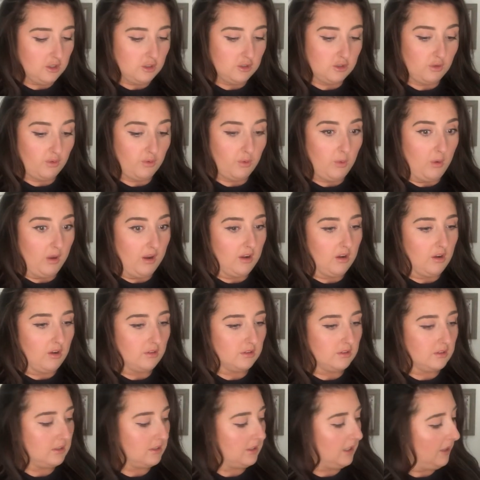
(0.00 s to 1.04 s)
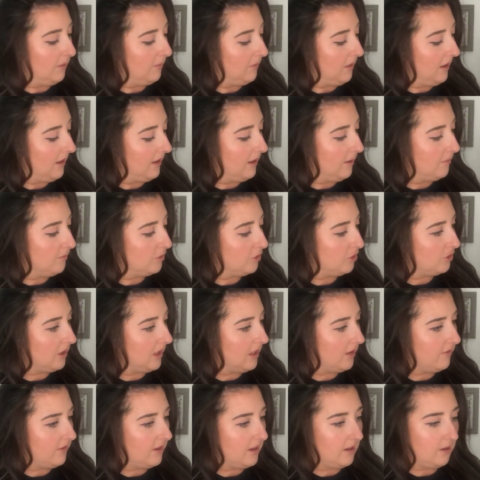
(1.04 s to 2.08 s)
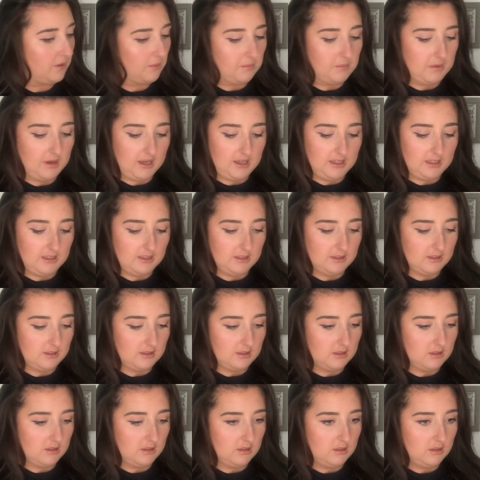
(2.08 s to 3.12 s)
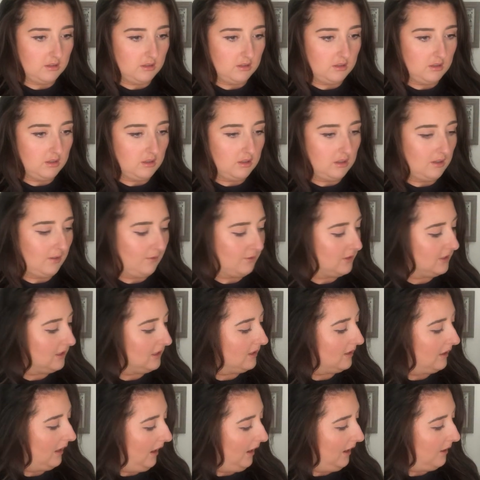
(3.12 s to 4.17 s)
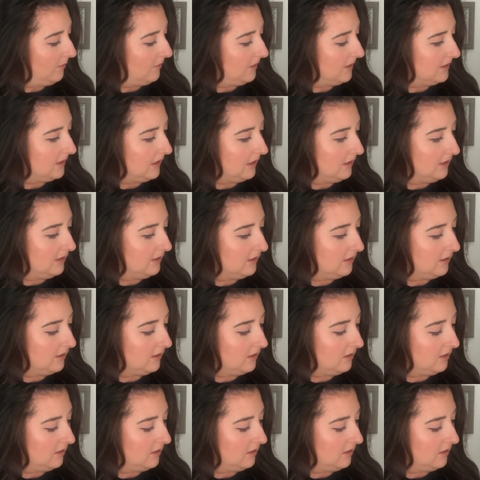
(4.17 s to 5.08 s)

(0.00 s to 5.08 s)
it's lovely when not and screaming at you i'm just trying to find number eight i've seen that where's eight